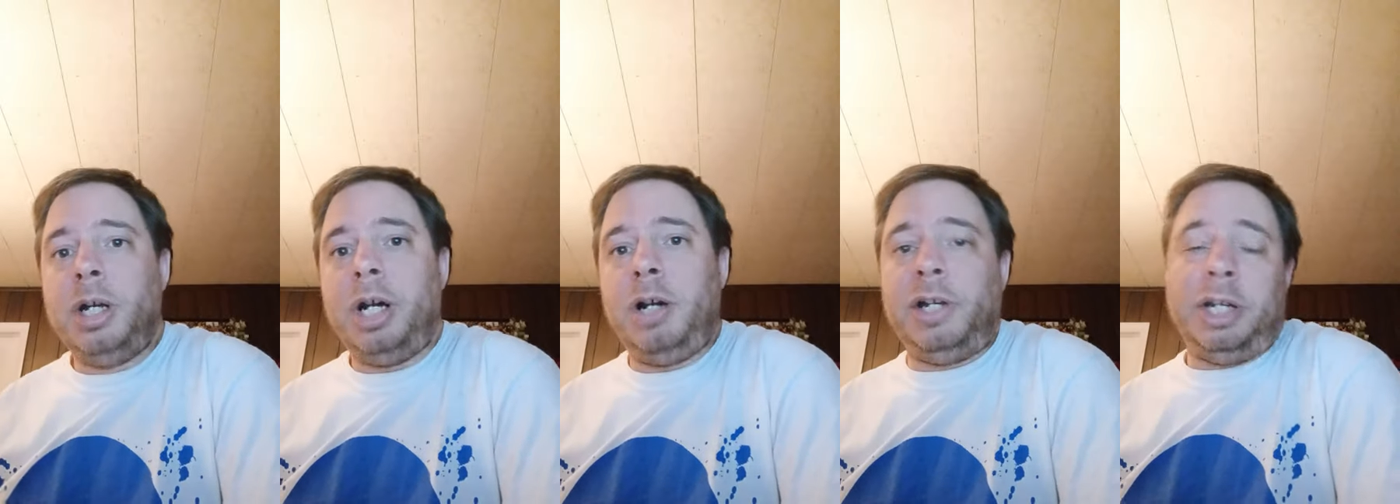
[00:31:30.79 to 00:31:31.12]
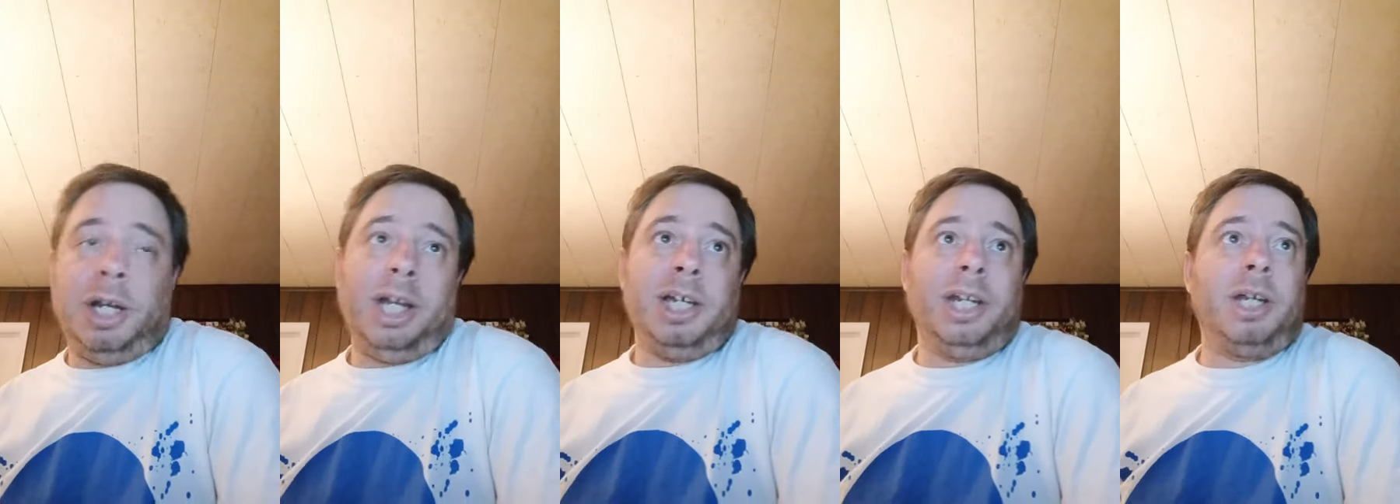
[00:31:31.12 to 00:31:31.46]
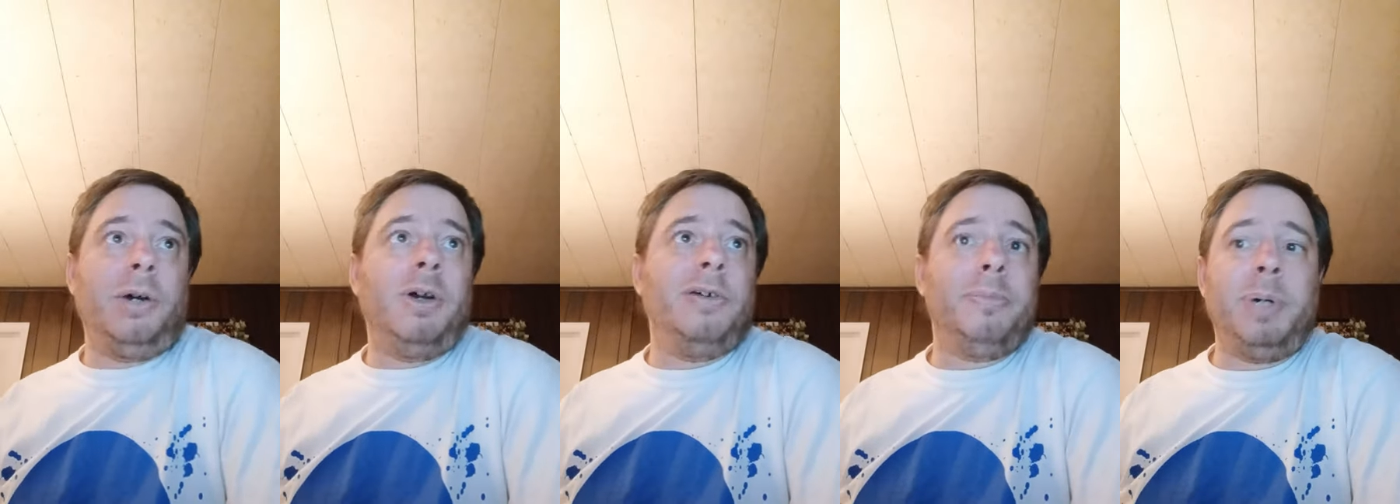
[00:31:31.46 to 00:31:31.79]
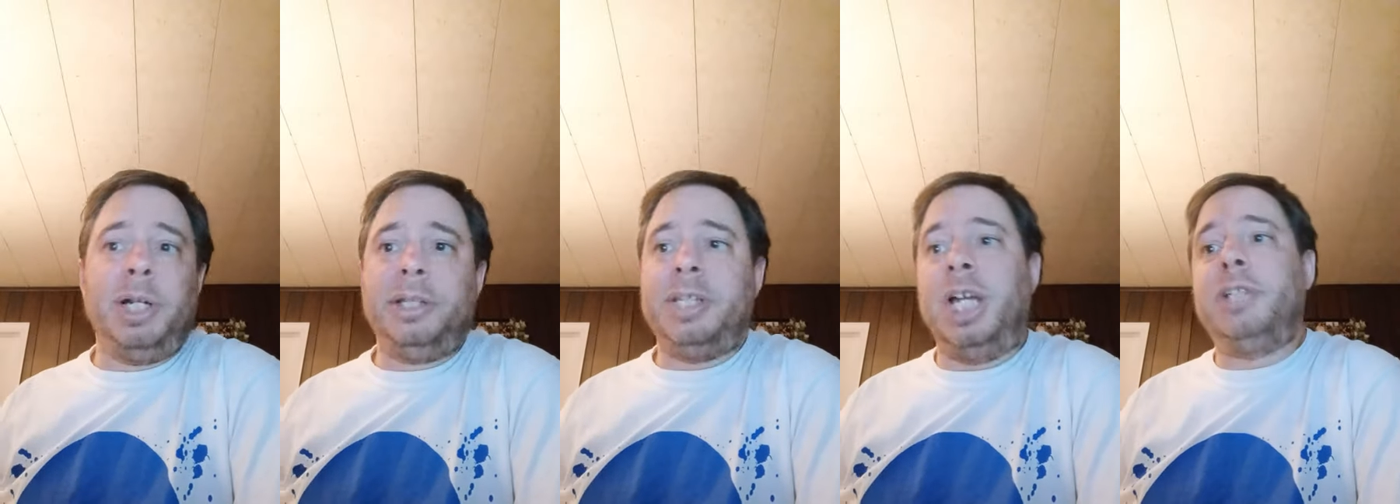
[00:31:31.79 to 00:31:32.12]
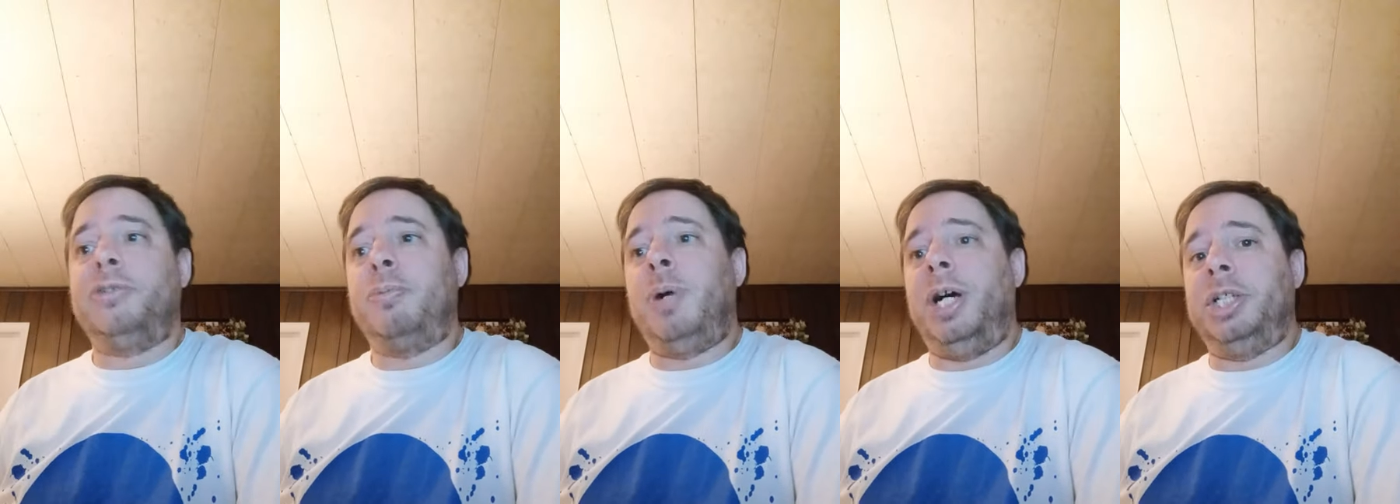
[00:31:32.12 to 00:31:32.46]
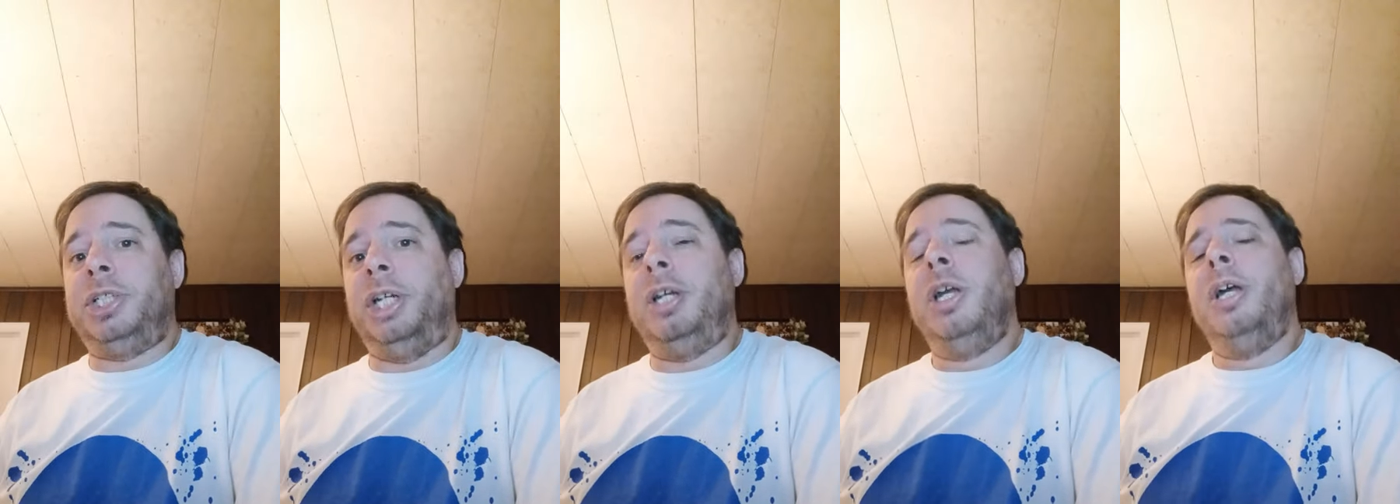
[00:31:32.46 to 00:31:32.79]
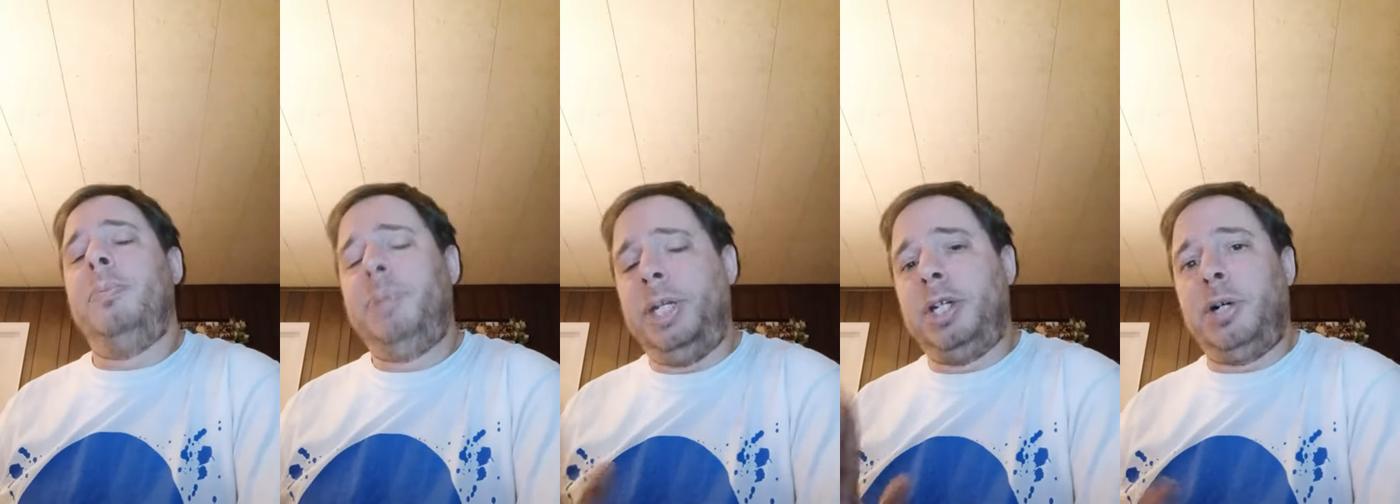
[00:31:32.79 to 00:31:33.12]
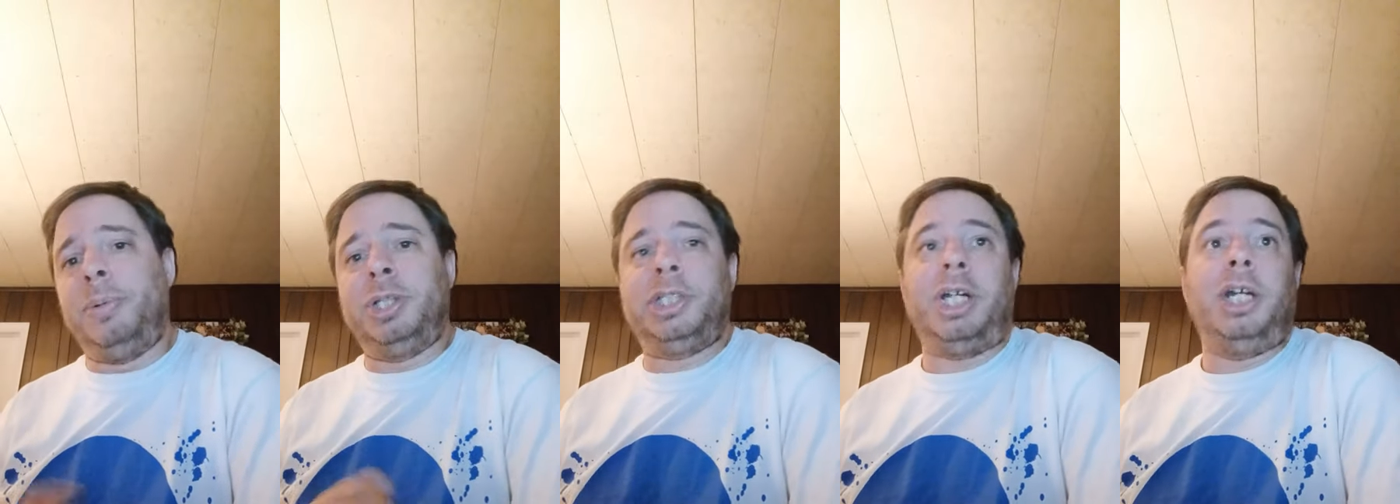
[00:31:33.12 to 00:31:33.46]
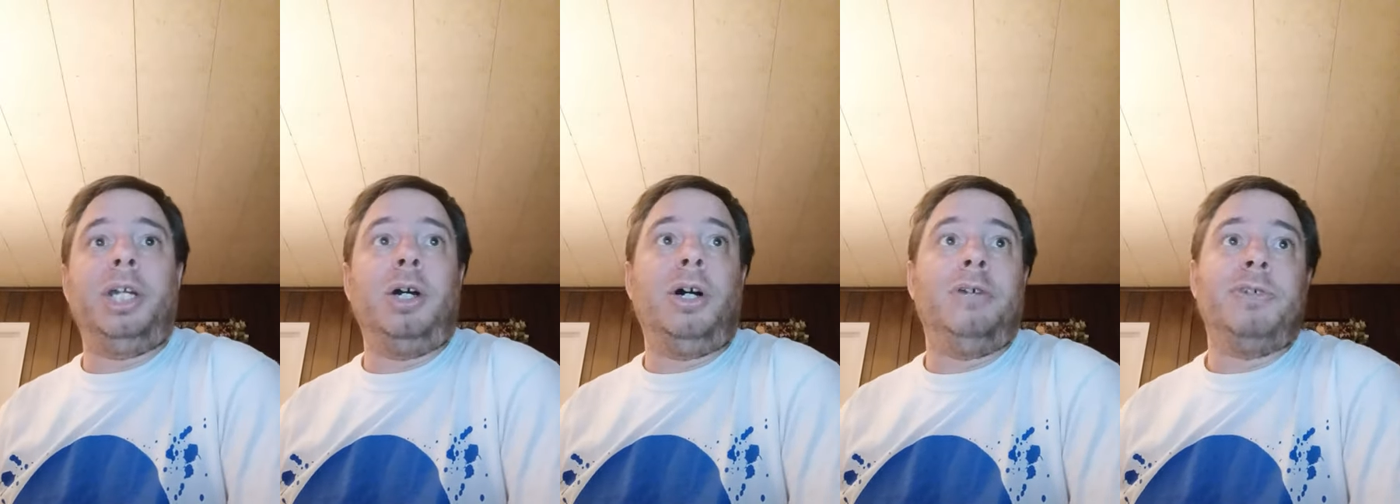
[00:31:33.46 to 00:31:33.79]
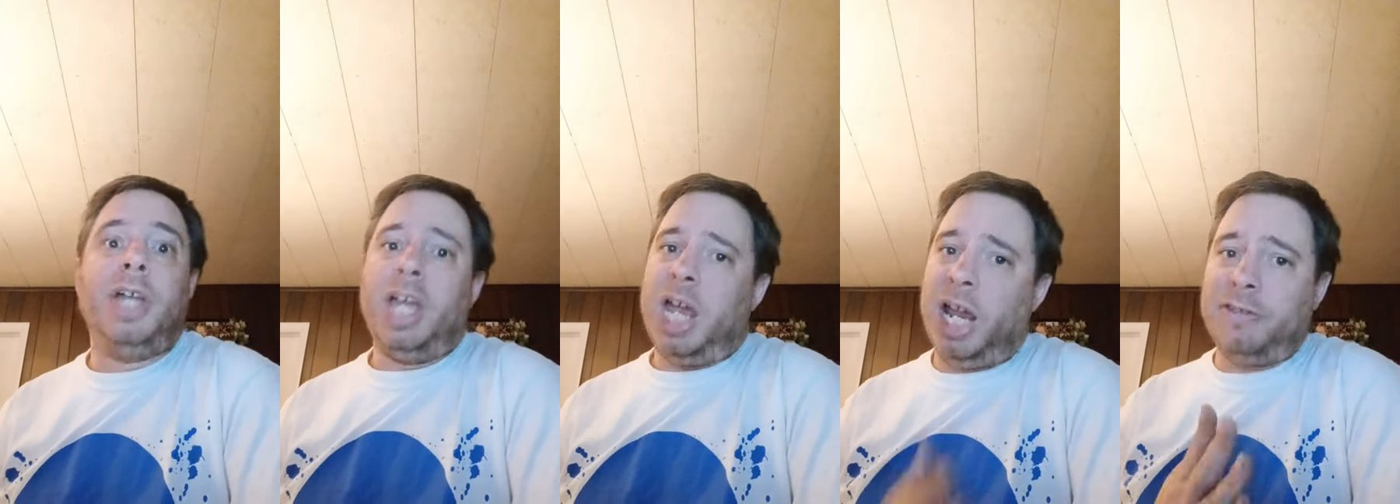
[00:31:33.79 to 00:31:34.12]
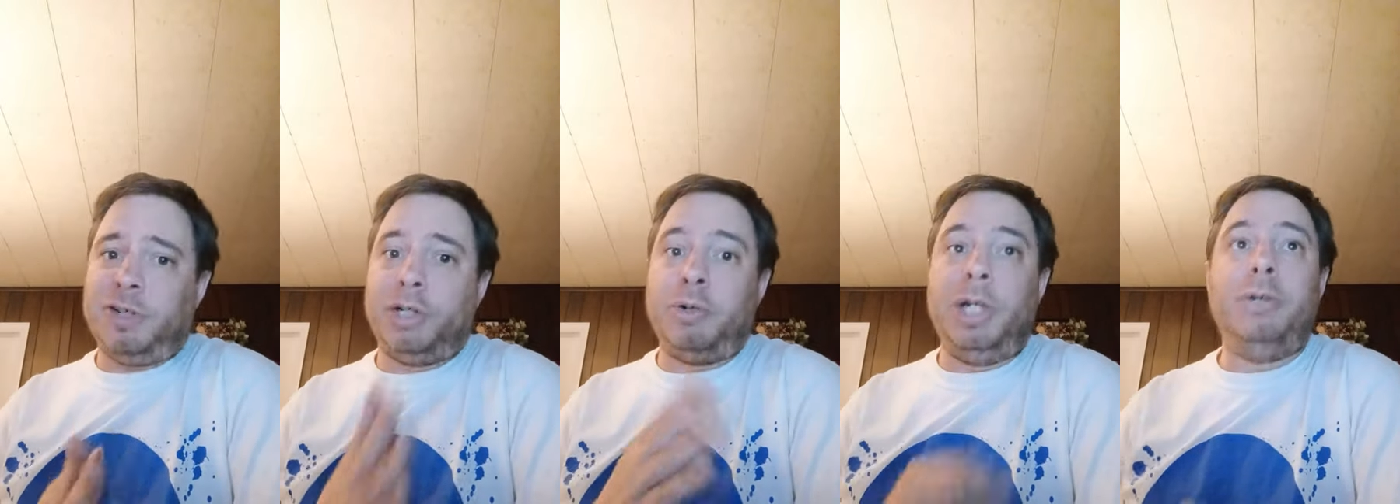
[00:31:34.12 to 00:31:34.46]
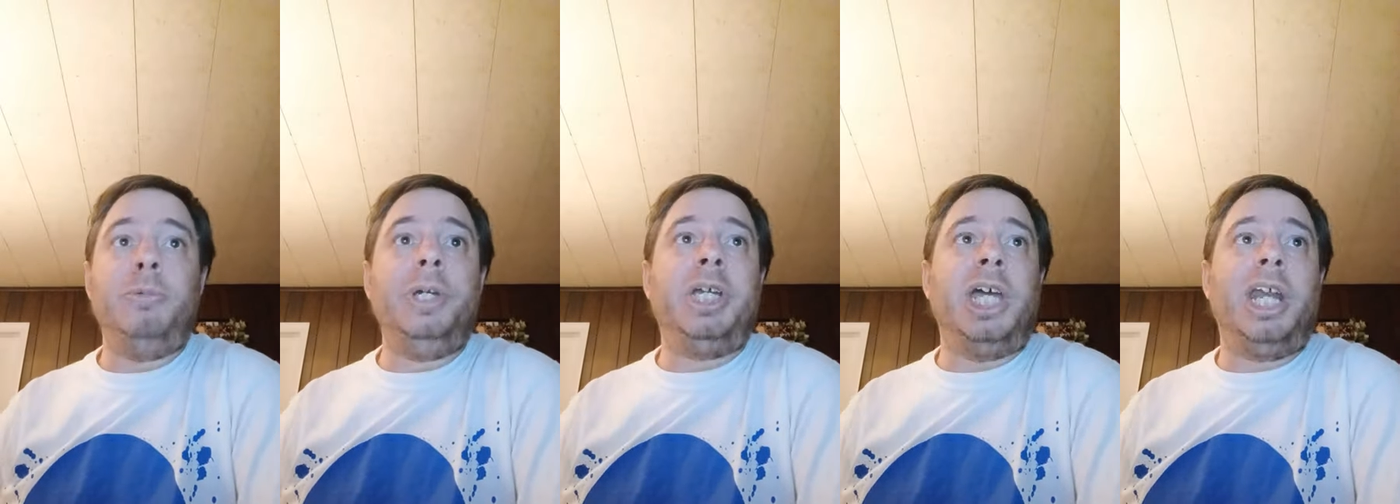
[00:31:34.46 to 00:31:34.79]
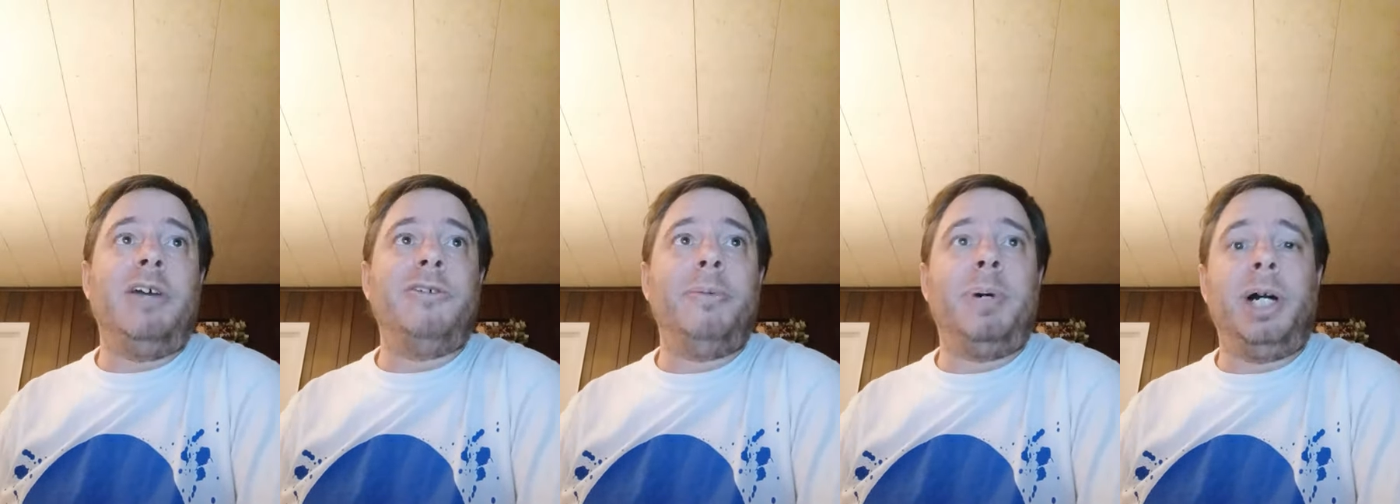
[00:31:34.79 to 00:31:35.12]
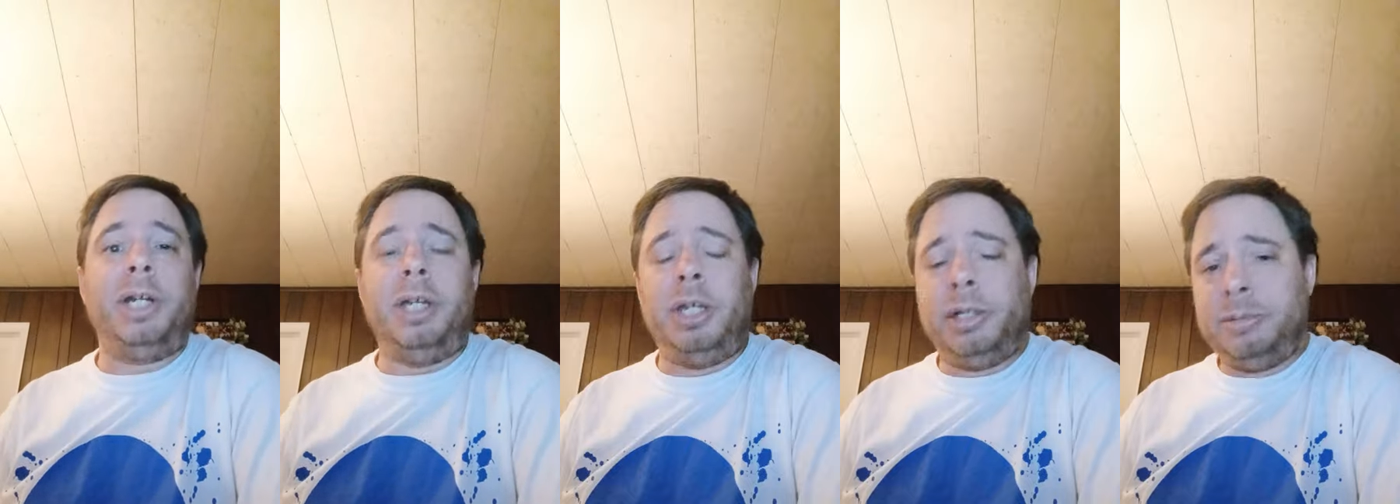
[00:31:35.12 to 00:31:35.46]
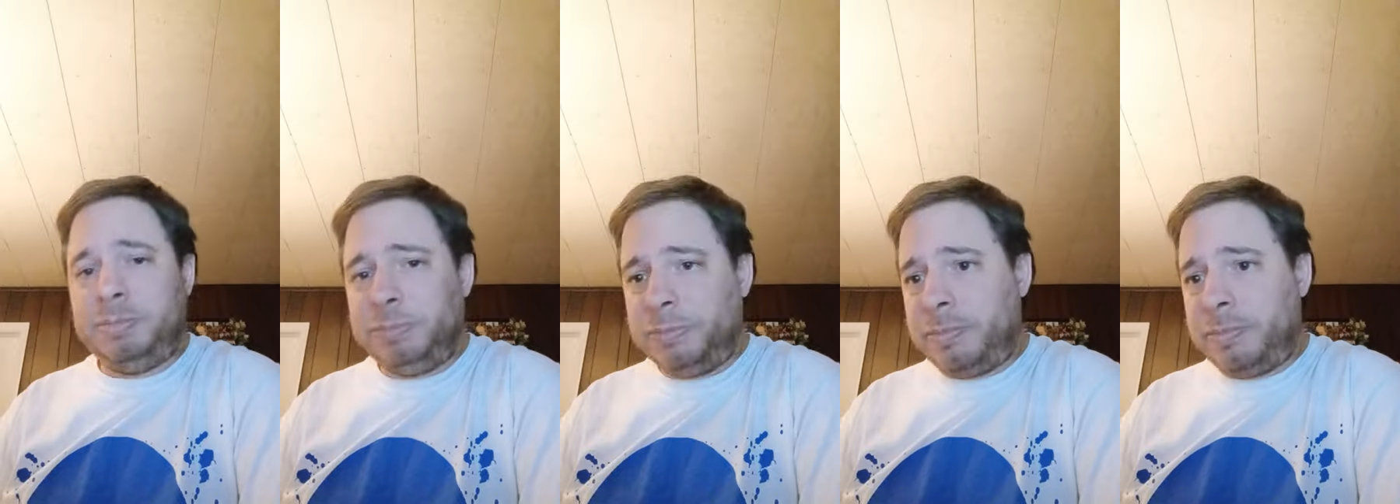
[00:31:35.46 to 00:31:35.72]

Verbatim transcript: All right, I got to go, everybody. Thanks for watching. Peter Gilmour signing off. Have a great weekend, everybody.